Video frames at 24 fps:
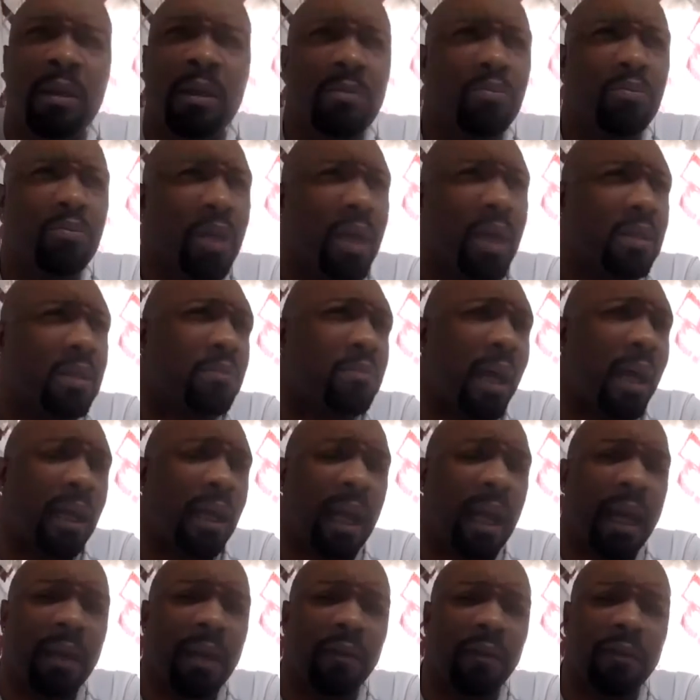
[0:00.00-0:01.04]
Bless my
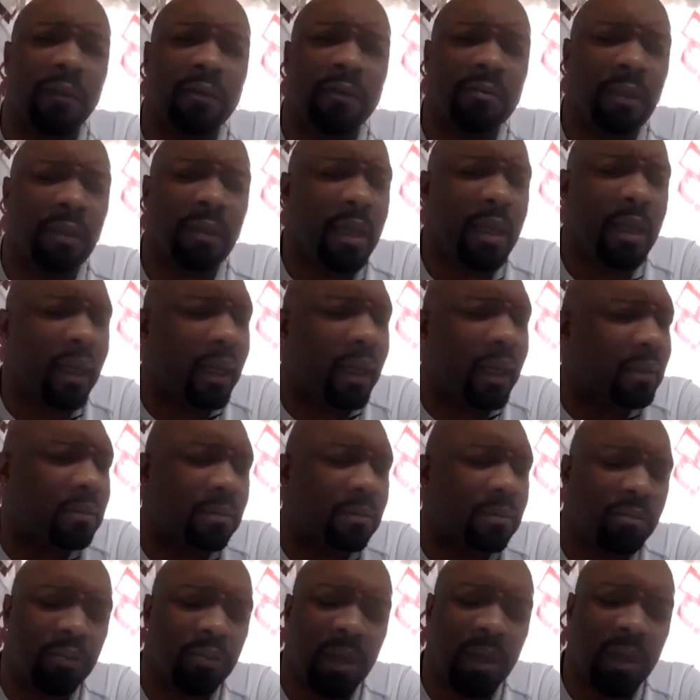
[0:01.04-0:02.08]
life, and
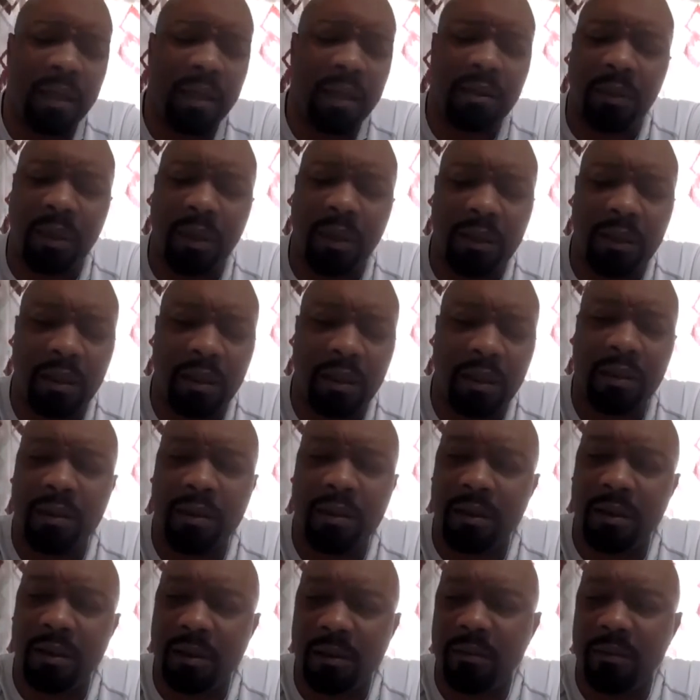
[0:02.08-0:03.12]
Bless me just
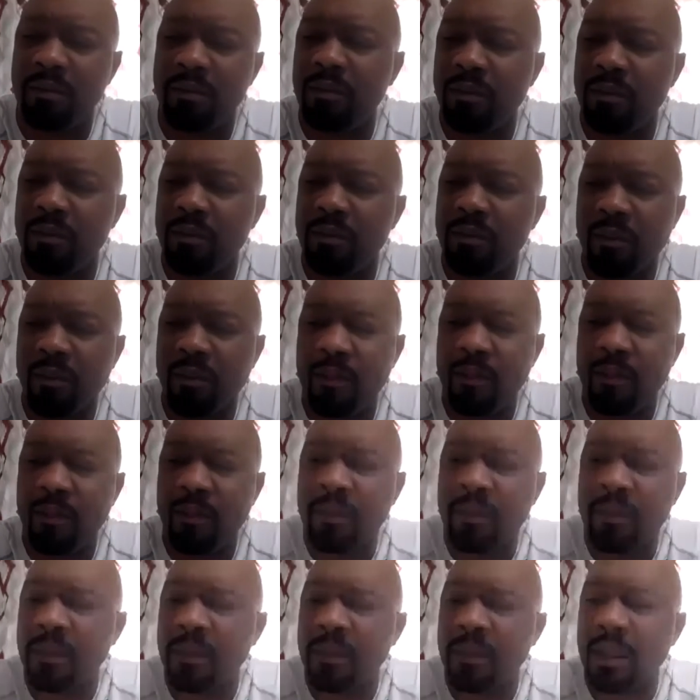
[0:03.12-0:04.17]
to sit
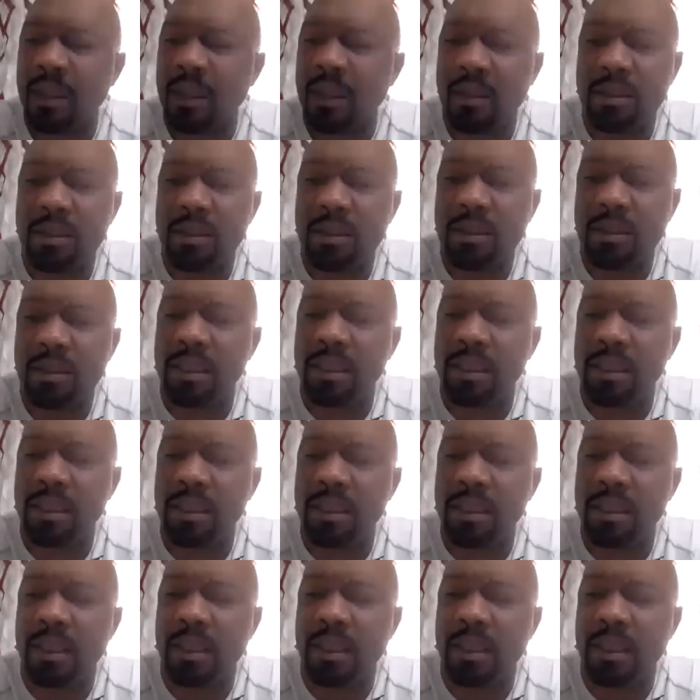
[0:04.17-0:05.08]
down and have dinner with him.